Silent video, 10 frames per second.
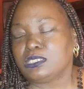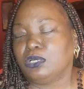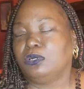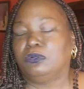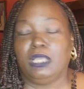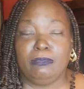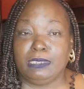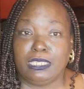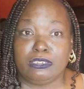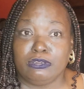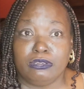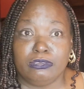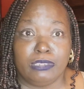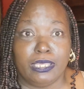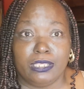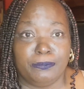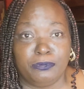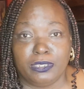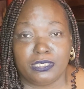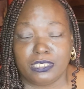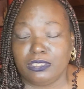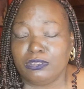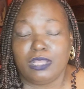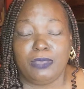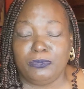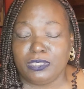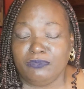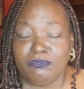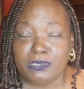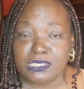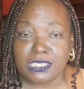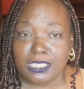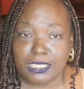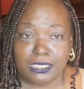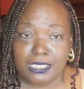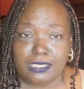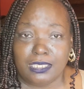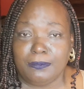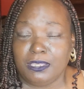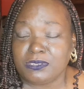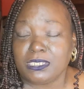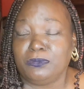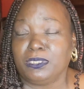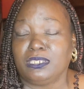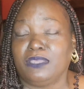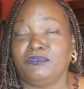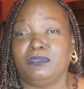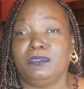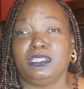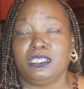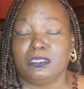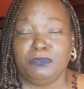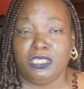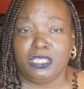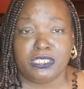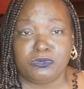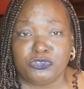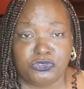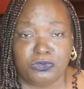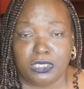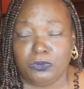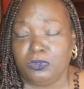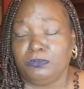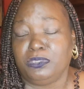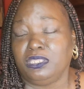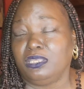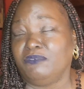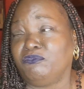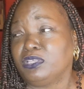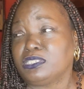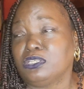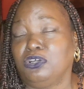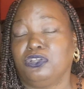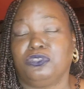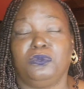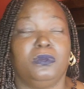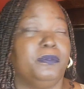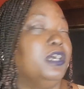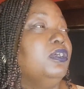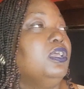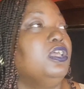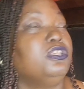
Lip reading: So I'm like, girl, you got a point there. Girl, I wouldn't even be staying at that damn house. I would have left Emmett there, to be honest with you. Then it wouldn't be nothing for us to argue about.